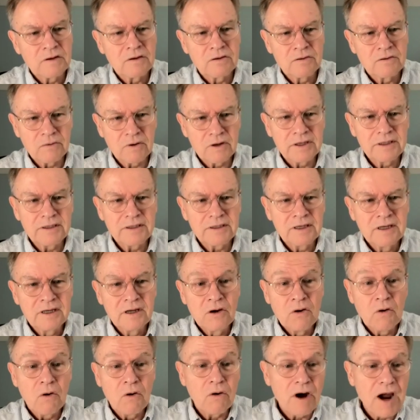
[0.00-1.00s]
right?
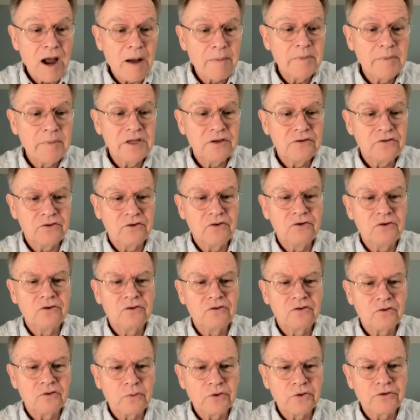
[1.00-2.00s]
Or how many
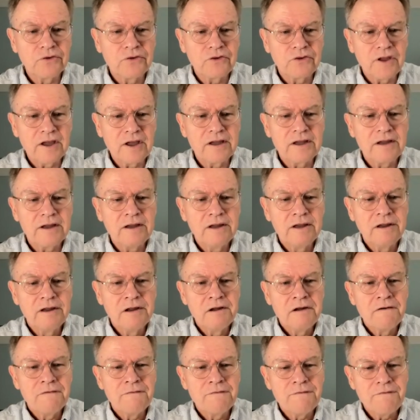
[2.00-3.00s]
students will say
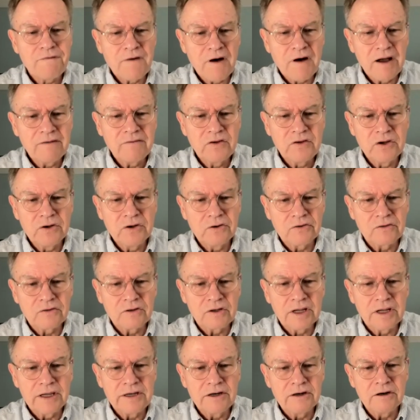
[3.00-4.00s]
5 years
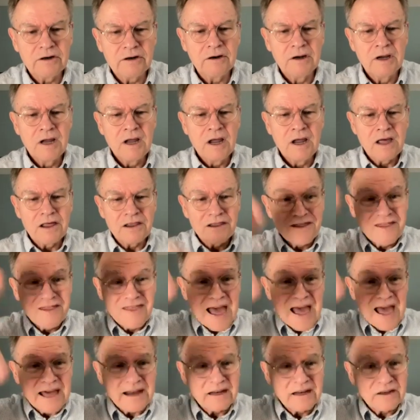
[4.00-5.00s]
later,
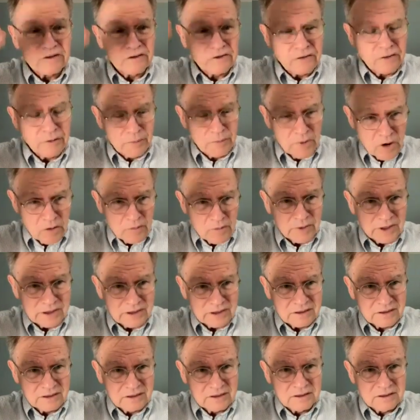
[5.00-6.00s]
that is the moment
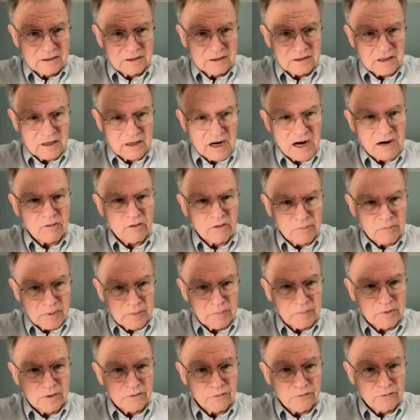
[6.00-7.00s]
that I
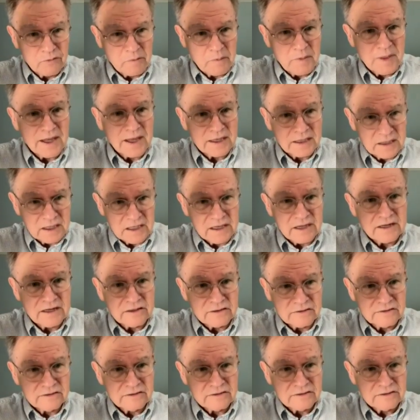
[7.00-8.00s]
remember from that
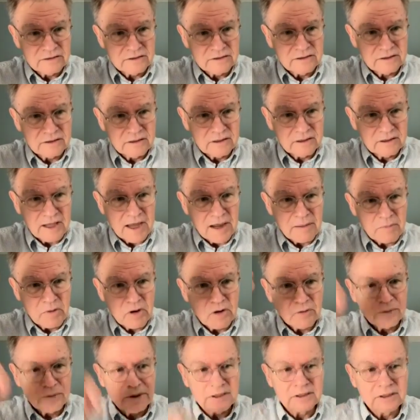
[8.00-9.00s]
class, that
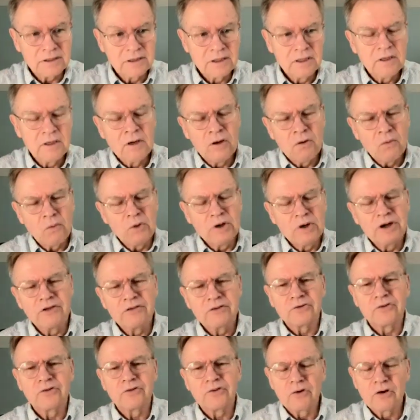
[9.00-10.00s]
moment. One other
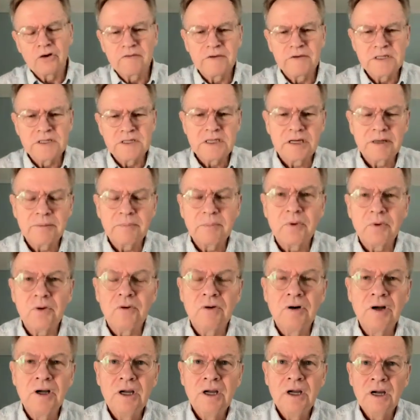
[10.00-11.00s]
sort of
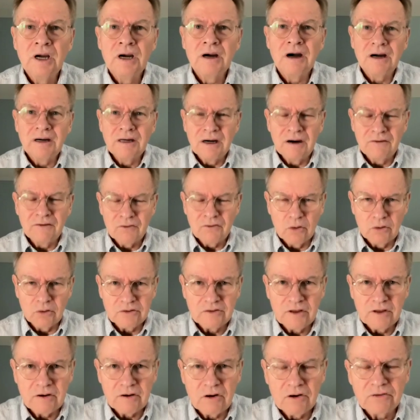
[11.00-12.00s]
example, of course,
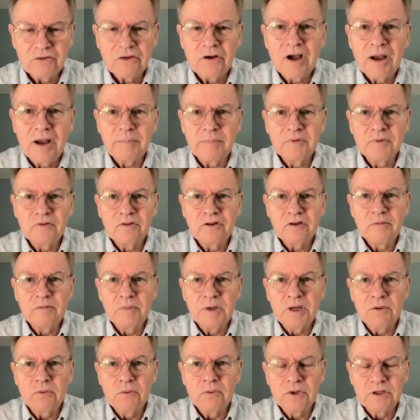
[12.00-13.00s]
that also happens to
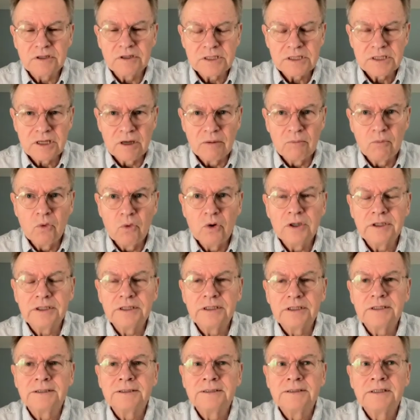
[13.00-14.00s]
me when
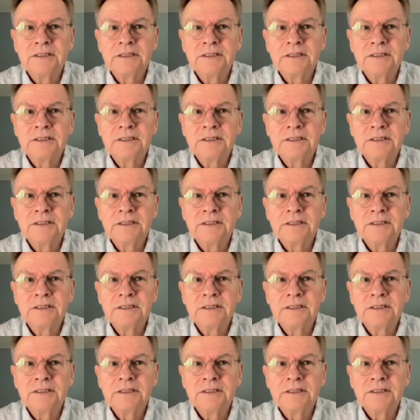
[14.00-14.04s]
someone